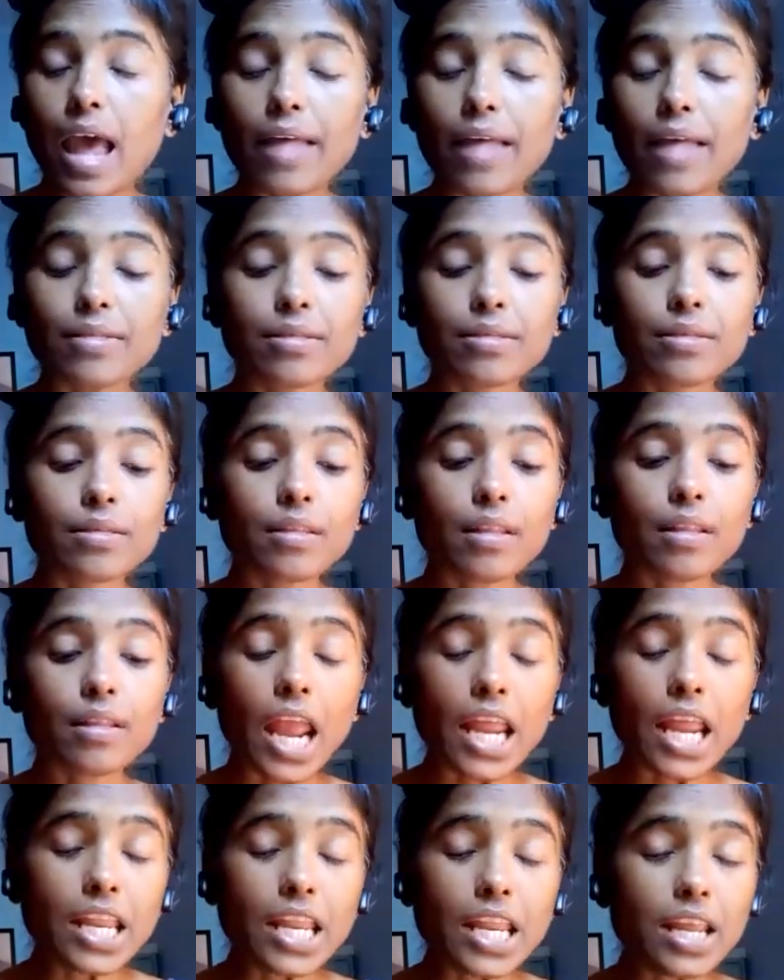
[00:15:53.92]
and
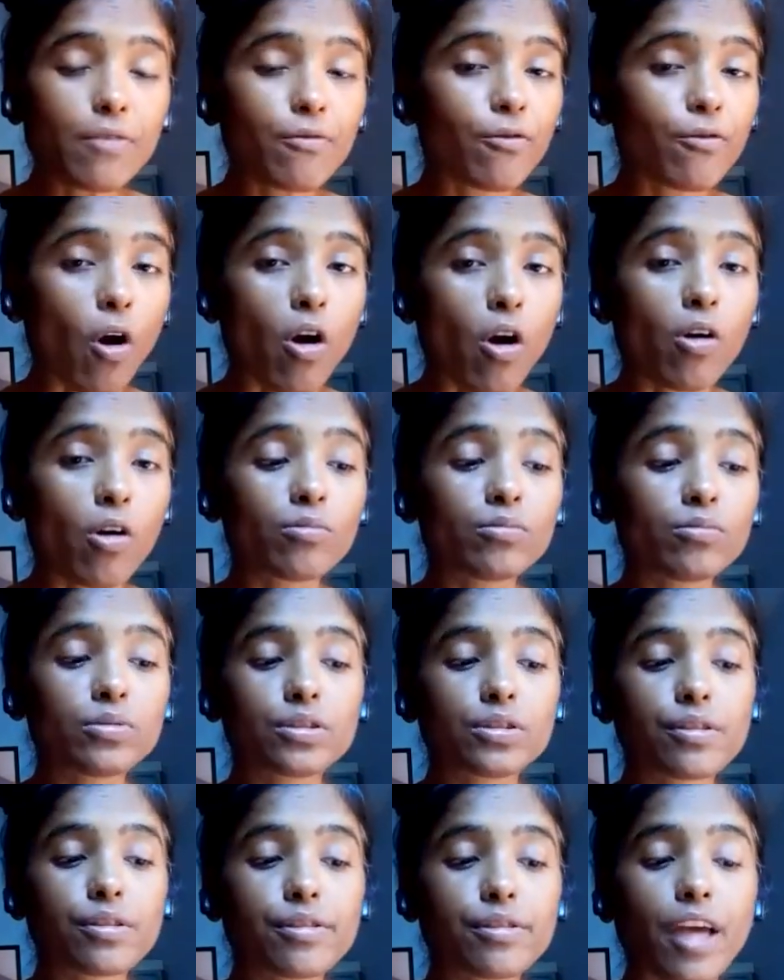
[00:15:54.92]
any formed
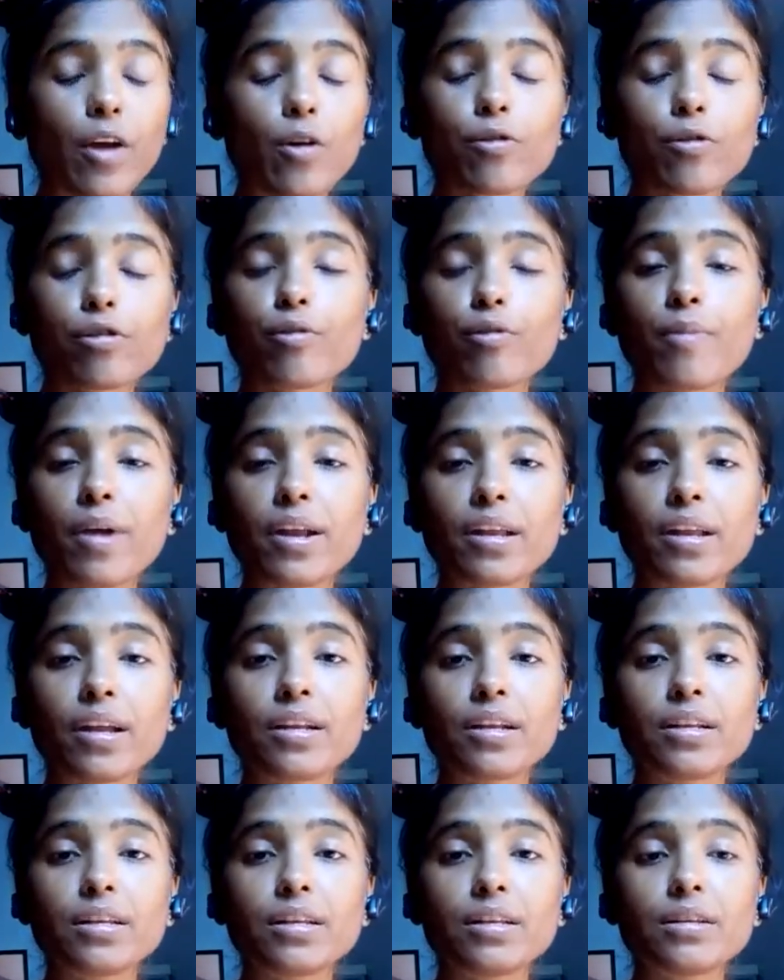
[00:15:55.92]
psychosomatic
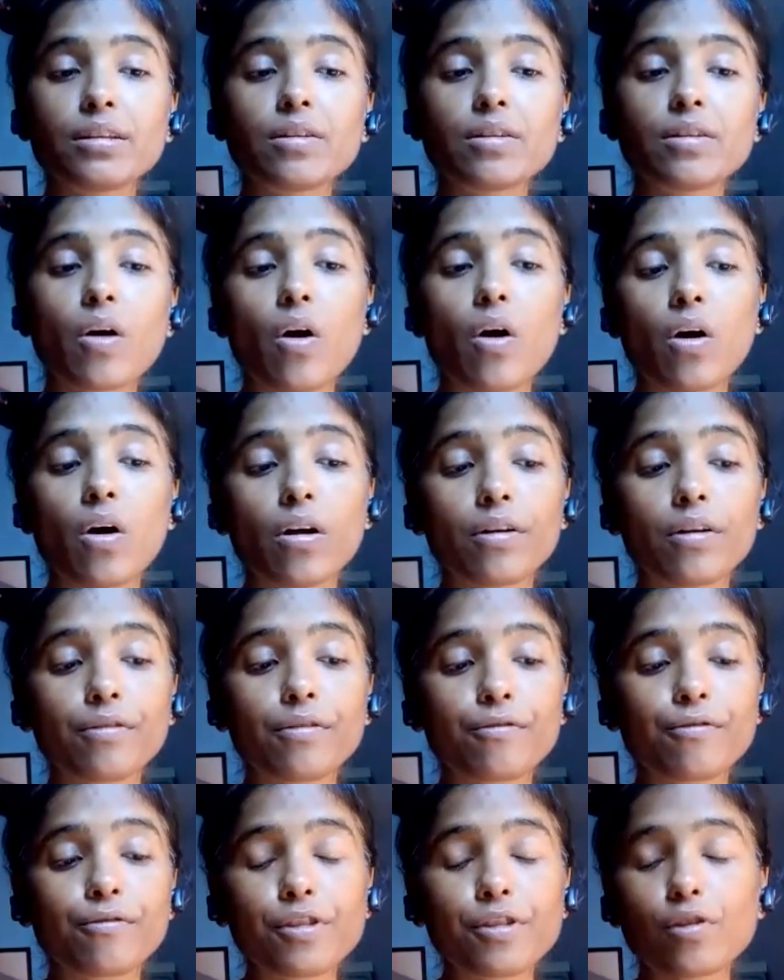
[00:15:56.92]
or
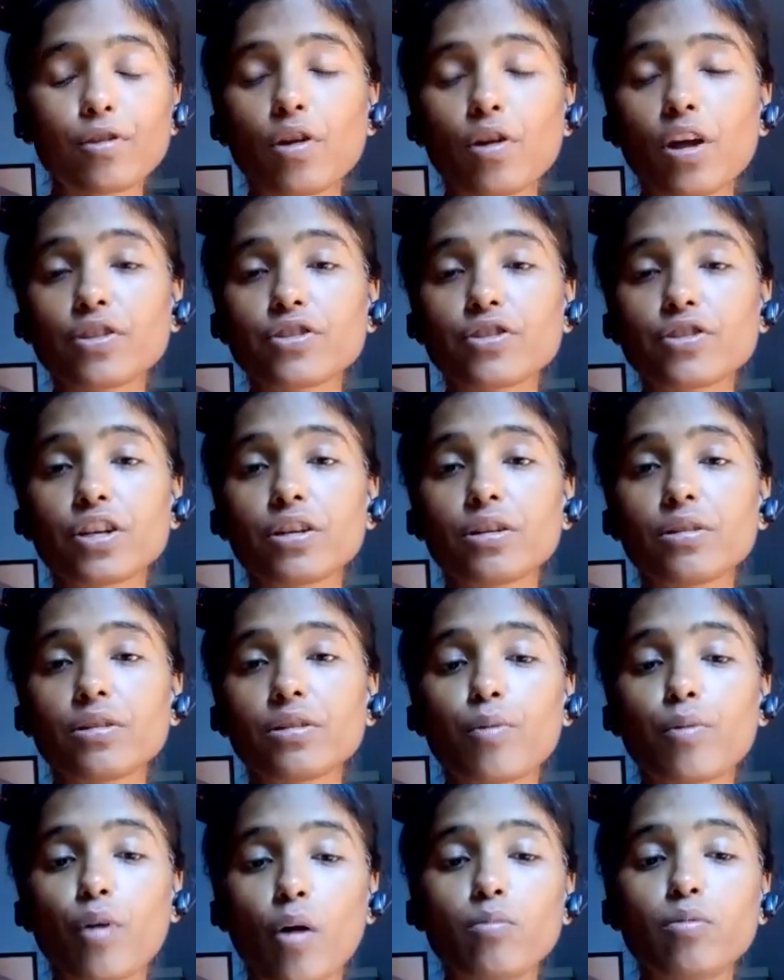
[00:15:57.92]
physiological
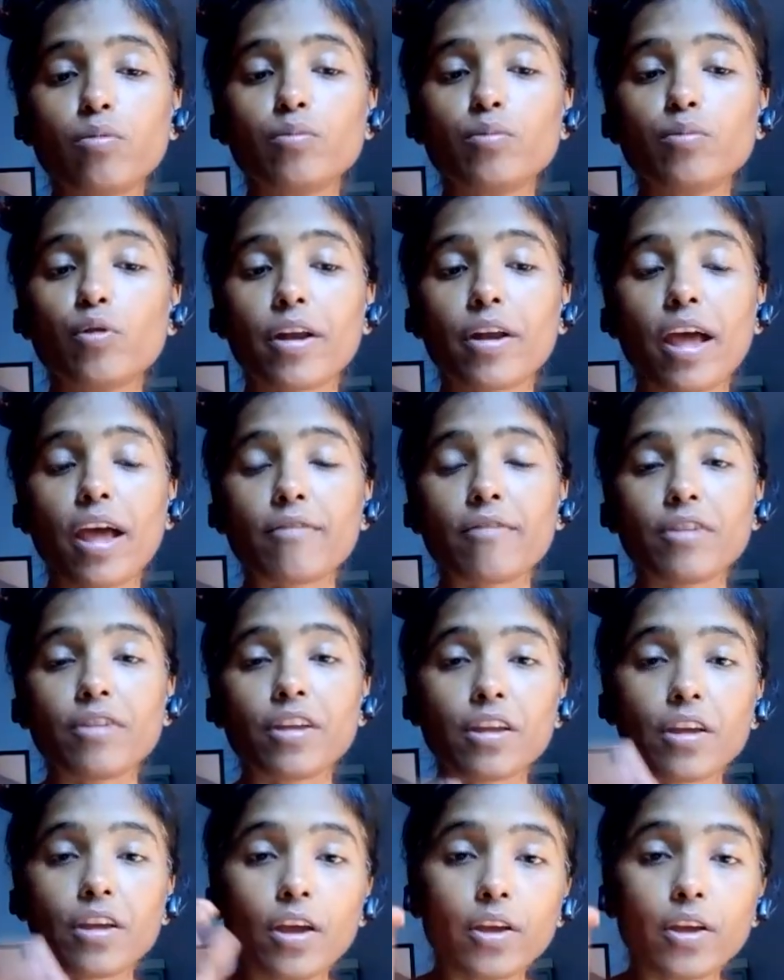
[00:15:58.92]
problem you are having,
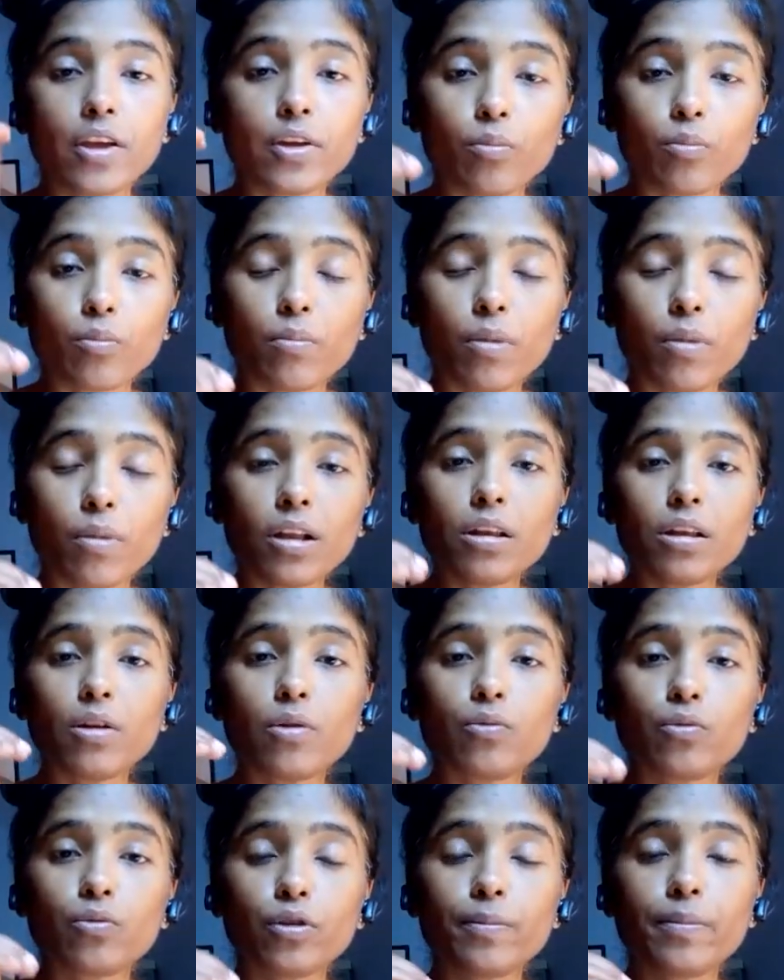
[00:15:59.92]
your mull
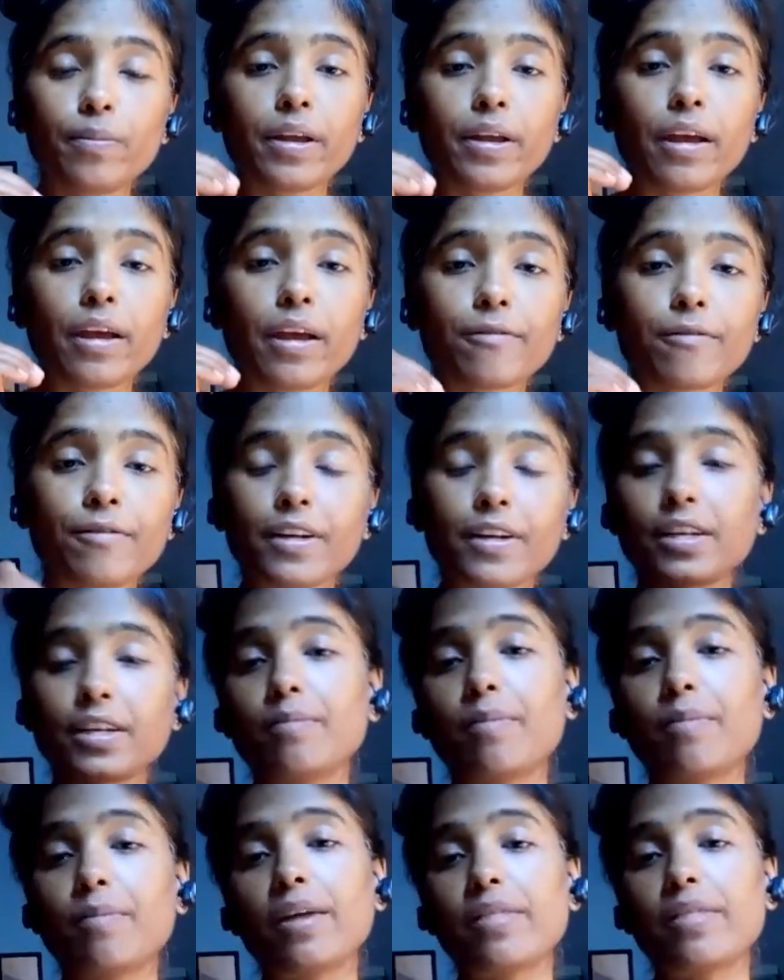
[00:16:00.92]
would be
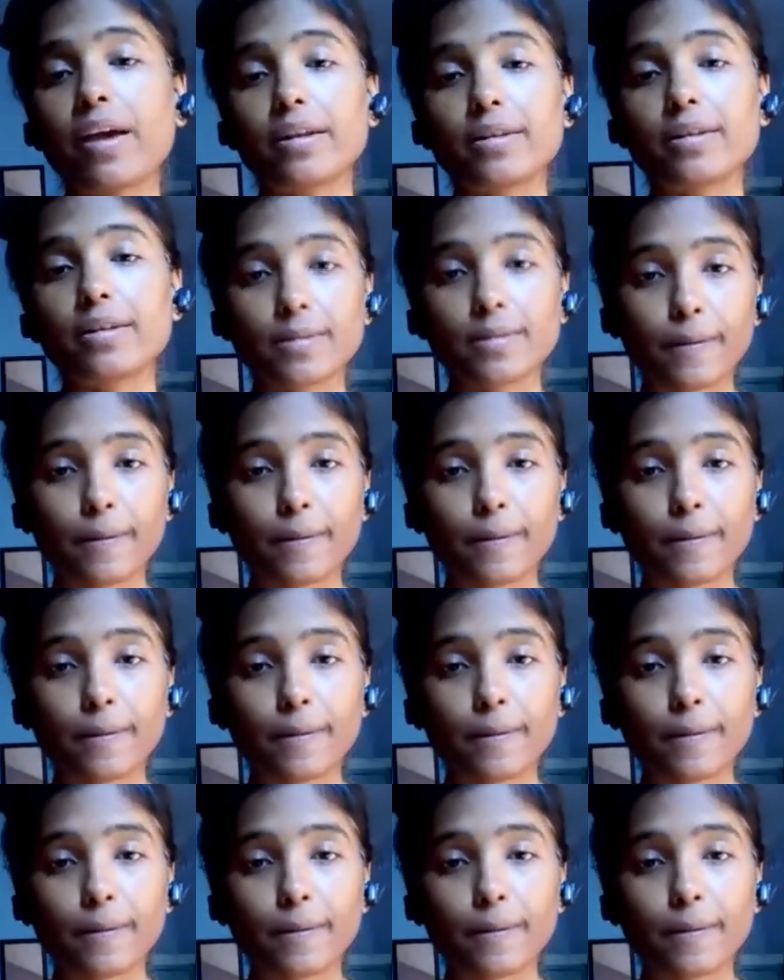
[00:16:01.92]
affected by that.